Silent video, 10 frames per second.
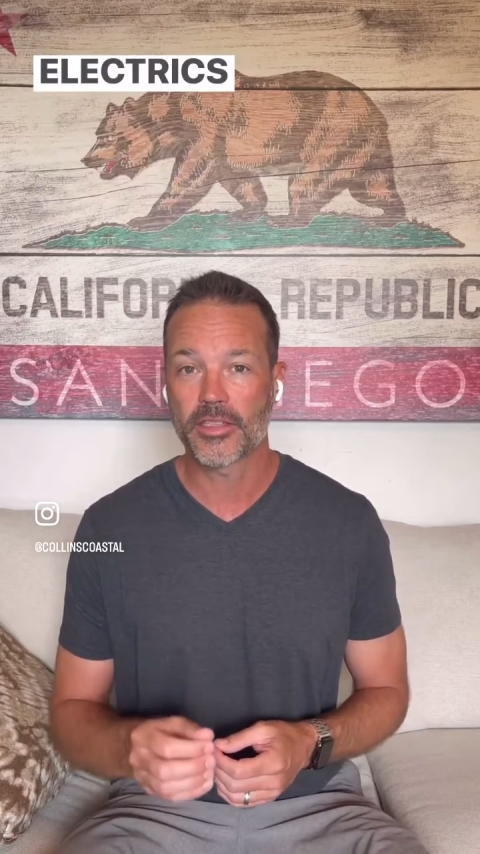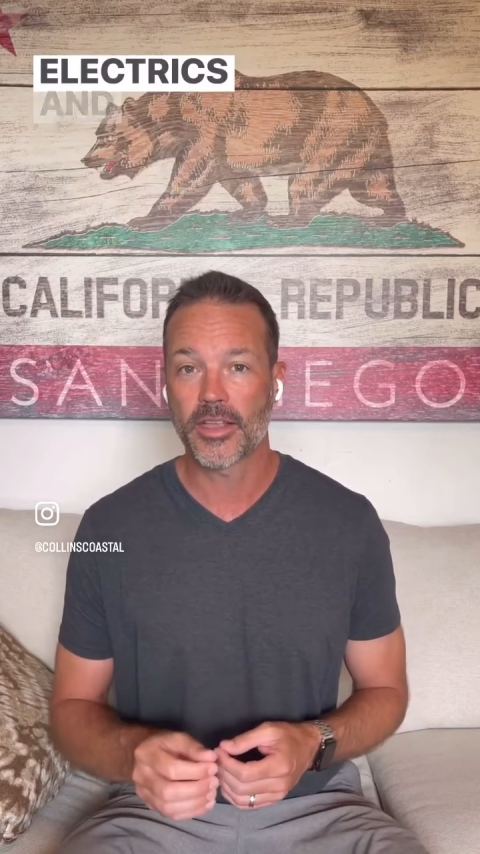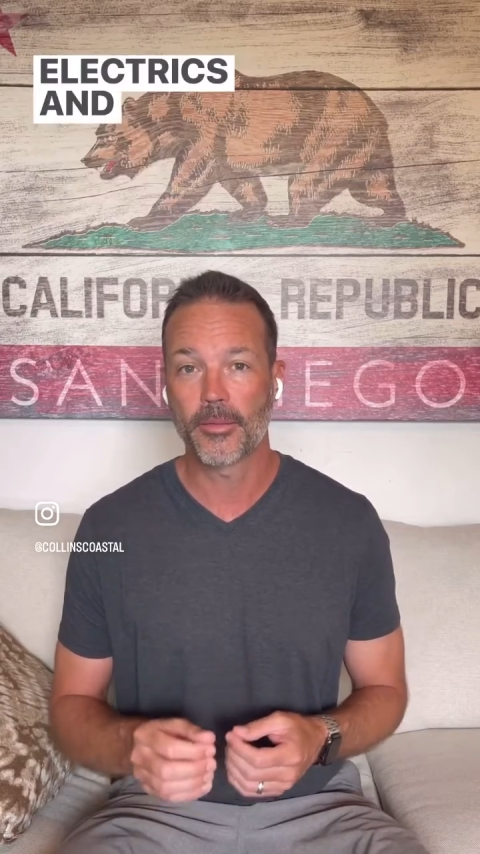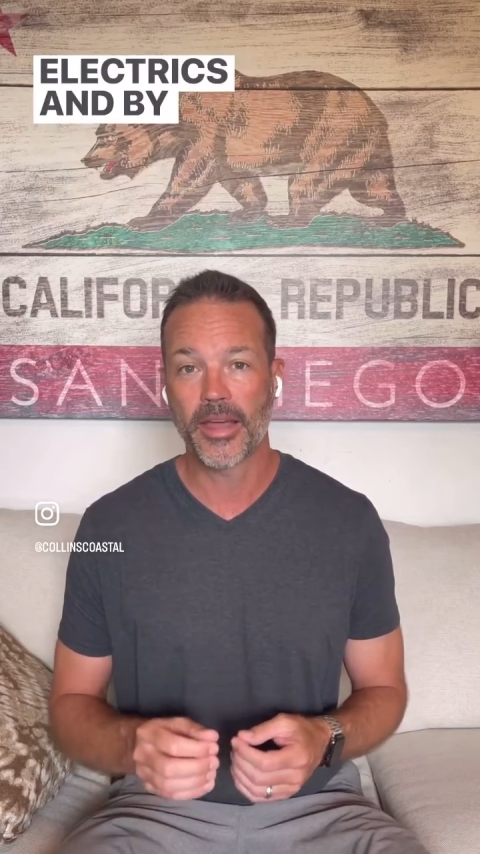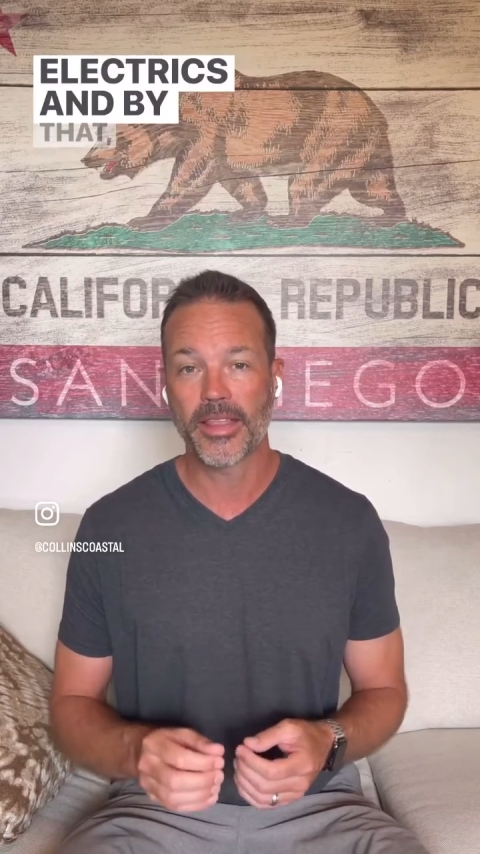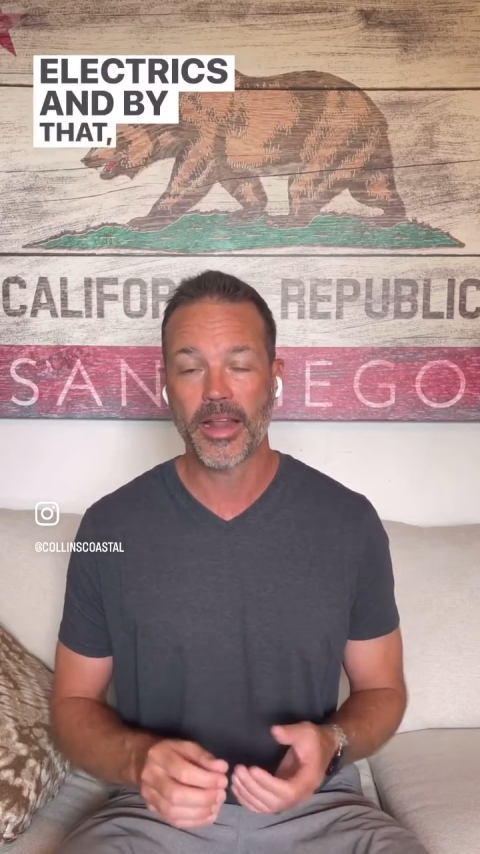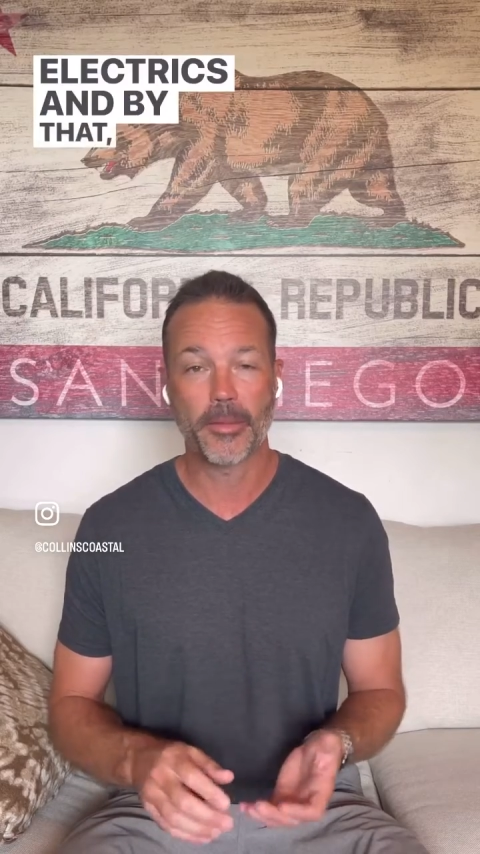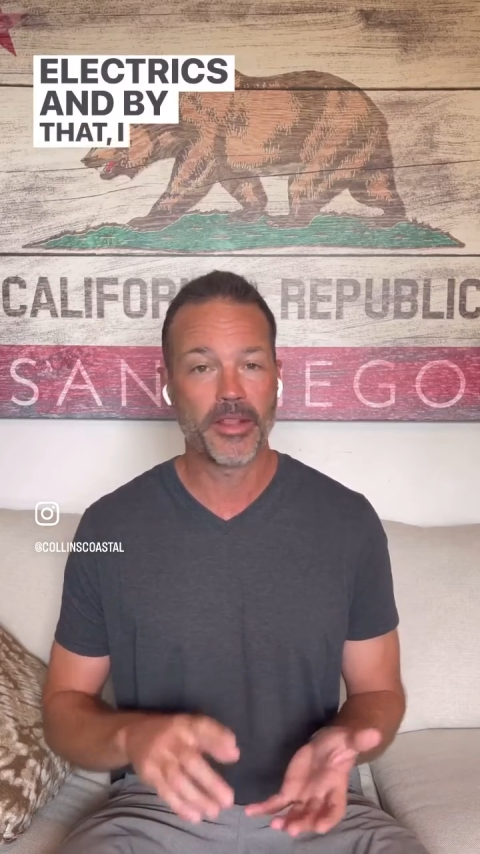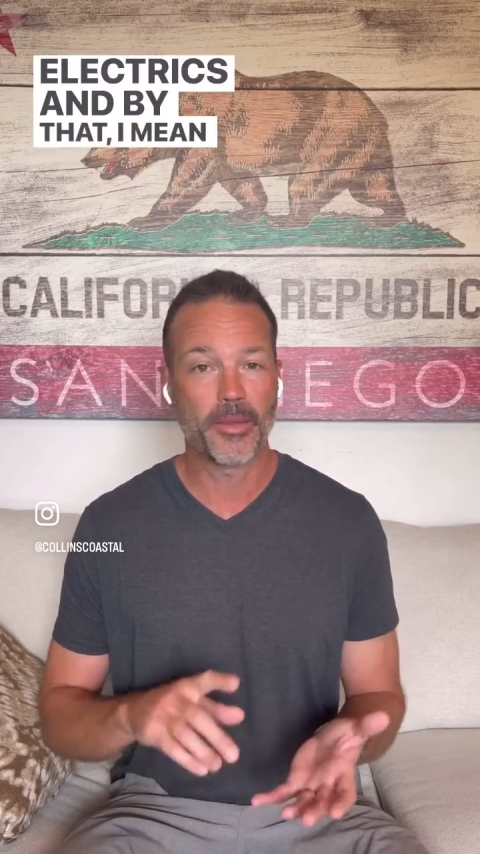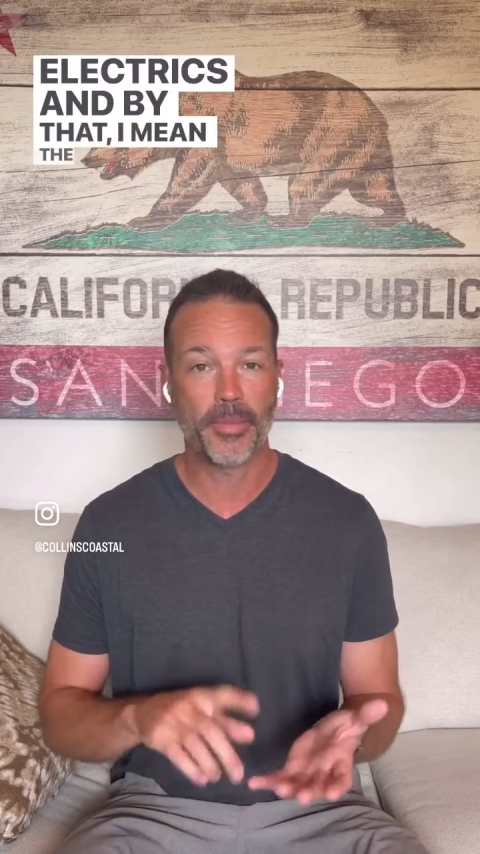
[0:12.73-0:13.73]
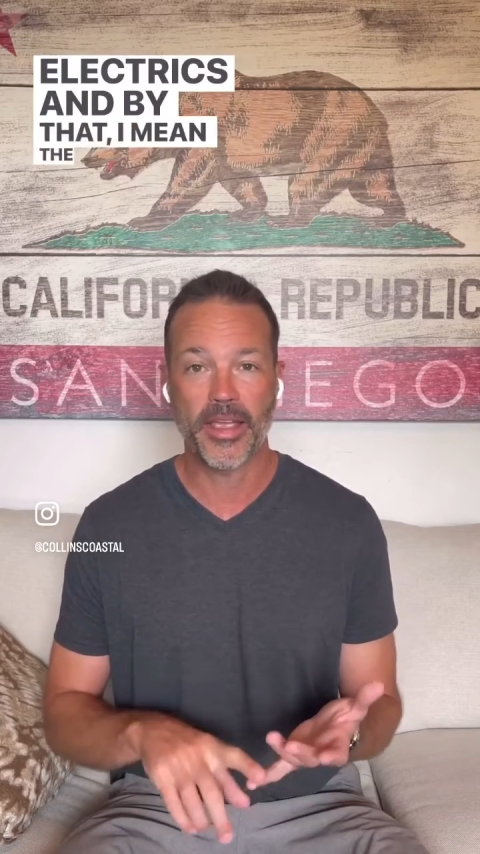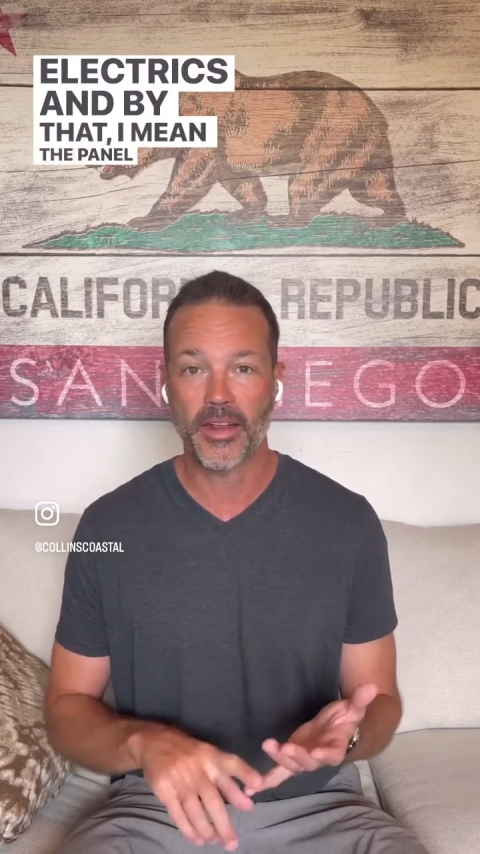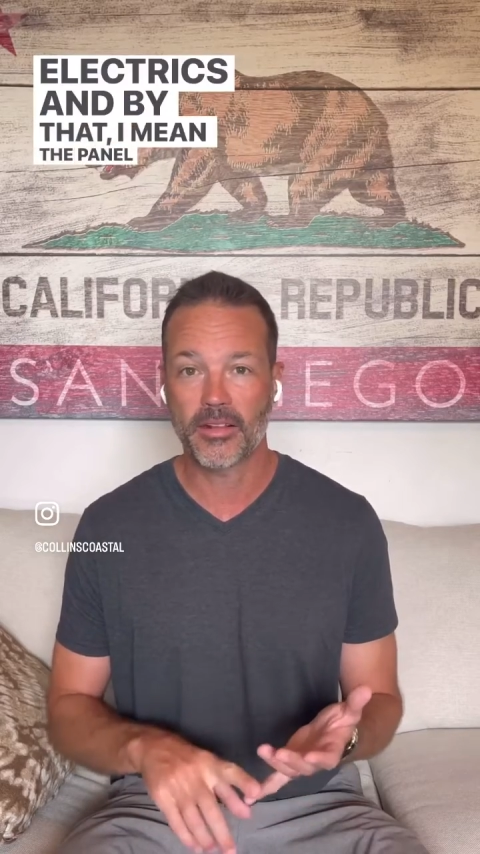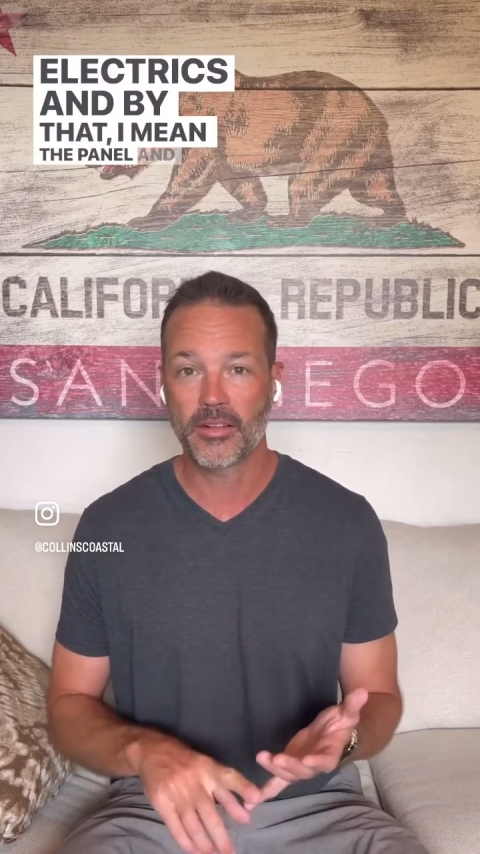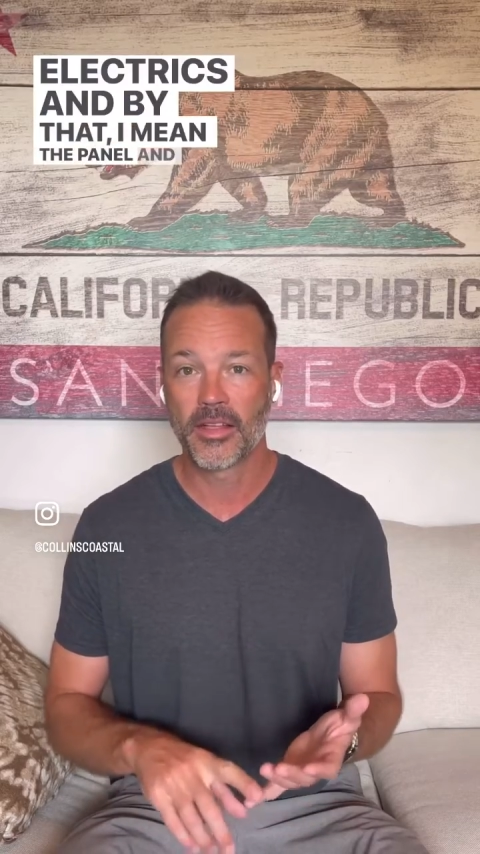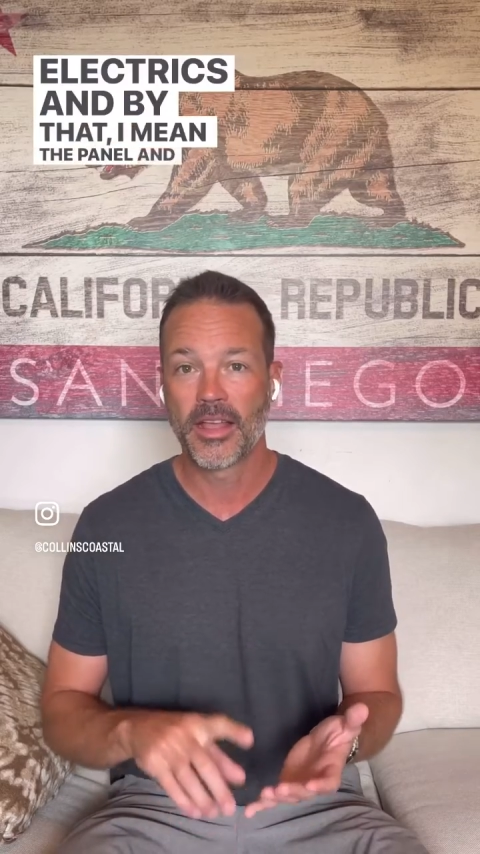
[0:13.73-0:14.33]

And by that I mean the panel